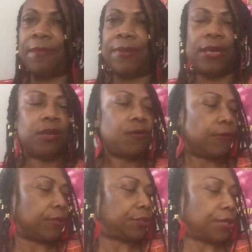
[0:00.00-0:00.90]
be, you
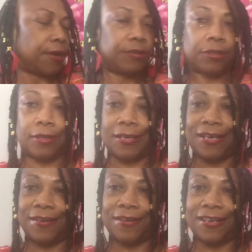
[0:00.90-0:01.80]
going to church,
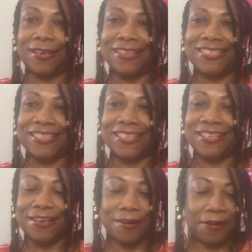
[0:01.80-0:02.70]
here it is.
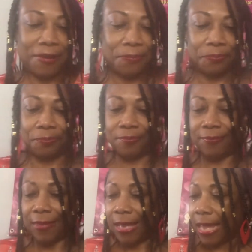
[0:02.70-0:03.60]
All right.
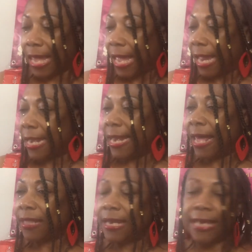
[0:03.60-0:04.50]

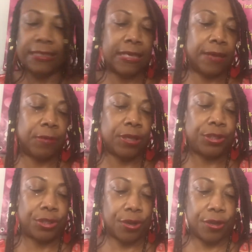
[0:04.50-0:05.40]
Now the next thing I'm going to
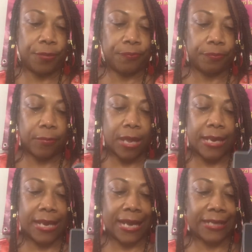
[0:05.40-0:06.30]
show you,
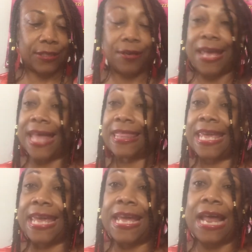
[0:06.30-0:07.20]
like I told you at
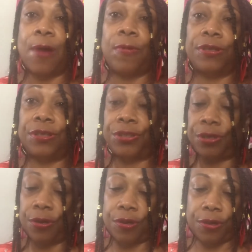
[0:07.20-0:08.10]
the end, I want to
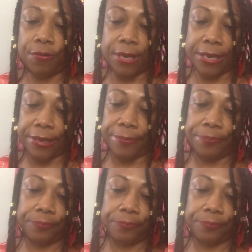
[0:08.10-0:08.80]
show you a